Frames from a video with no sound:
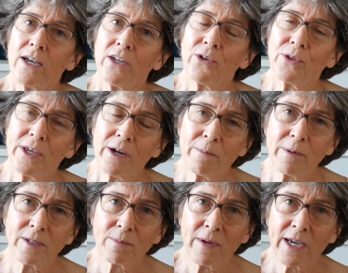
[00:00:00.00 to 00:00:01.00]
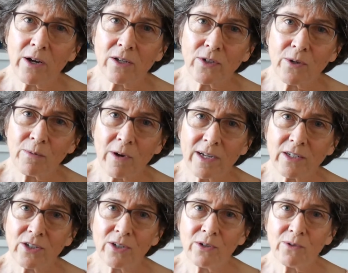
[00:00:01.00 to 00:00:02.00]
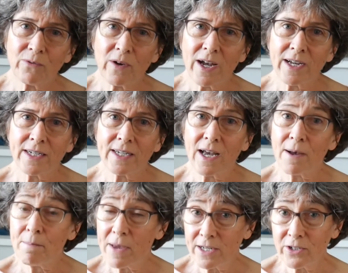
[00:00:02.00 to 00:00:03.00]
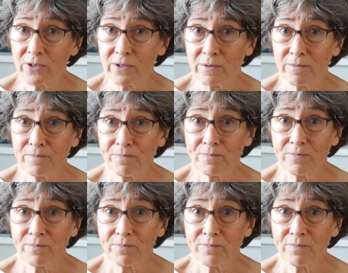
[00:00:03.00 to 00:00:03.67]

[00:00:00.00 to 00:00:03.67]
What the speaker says: Your therapist may also want to find a mentor,